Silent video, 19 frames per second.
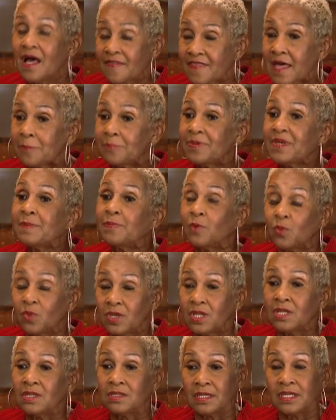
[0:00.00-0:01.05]
that people
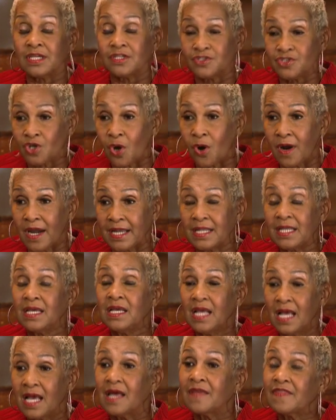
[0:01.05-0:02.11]
will enjoy it
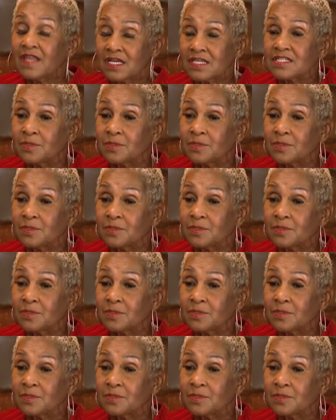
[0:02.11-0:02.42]
and they'll